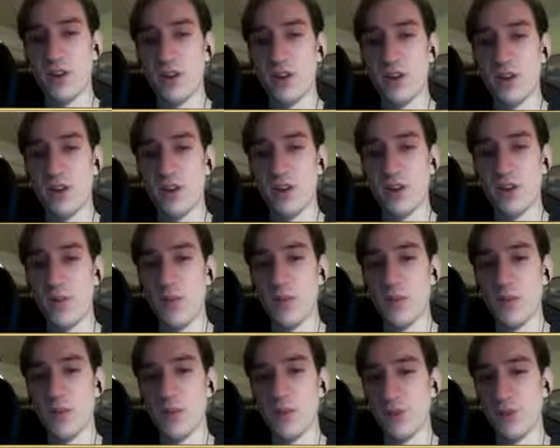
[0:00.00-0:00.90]
starting to get more
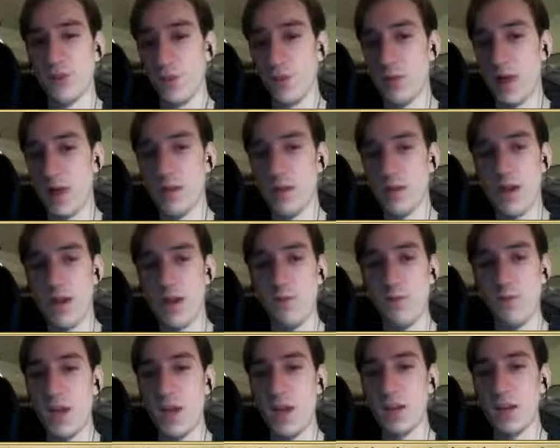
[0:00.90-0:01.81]
streamlined, right?
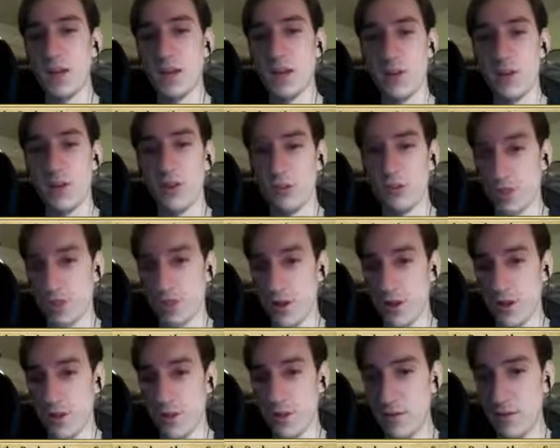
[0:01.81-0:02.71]
Main deck
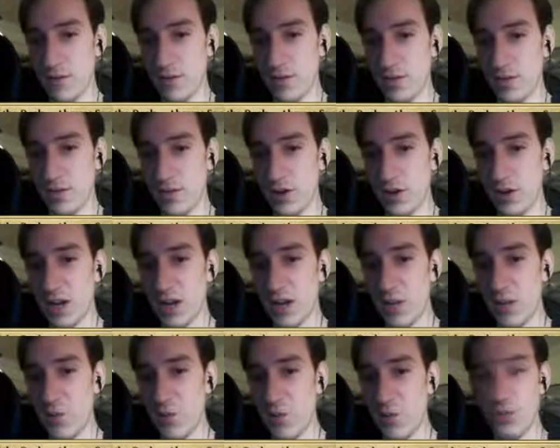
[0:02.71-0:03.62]
lodestone is starting to
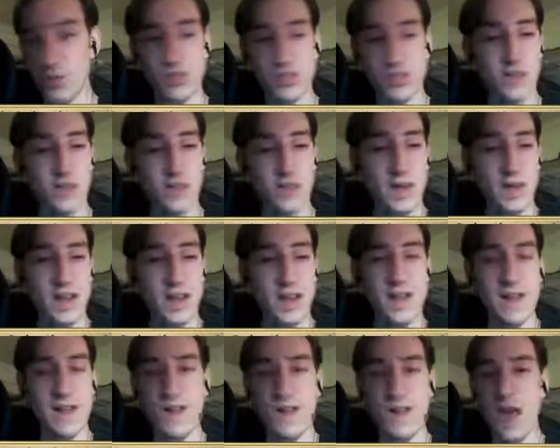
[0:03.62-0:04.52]
get more streamlined.
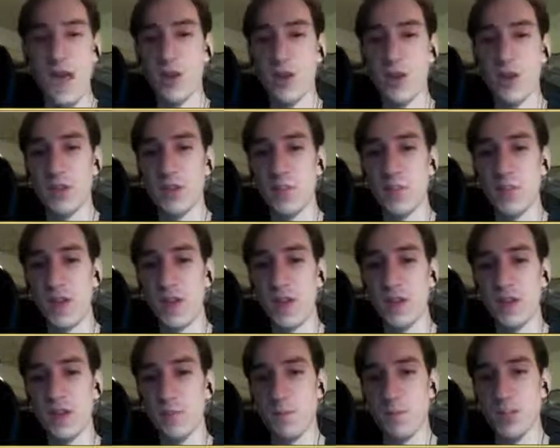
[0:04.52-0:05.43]
I don't like the main
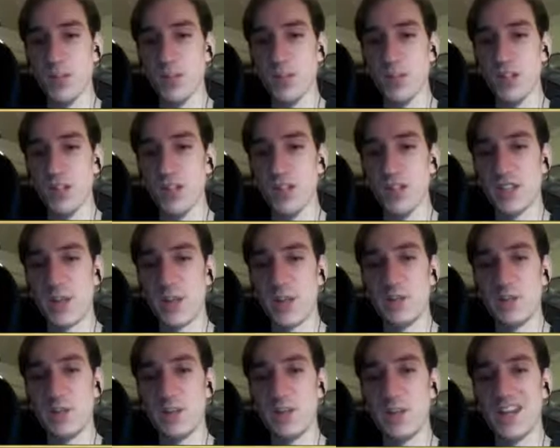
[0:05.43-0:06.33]
deck misdirection. That would
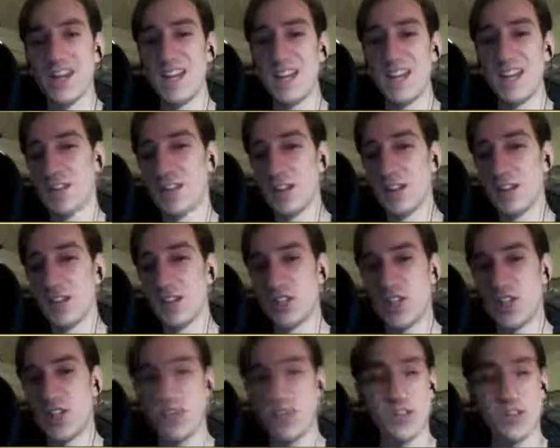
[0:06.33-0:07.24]
be the next thing to
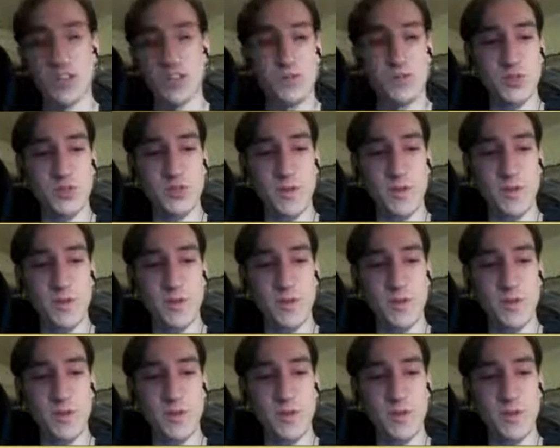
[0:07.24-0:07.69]
change, I'm sure.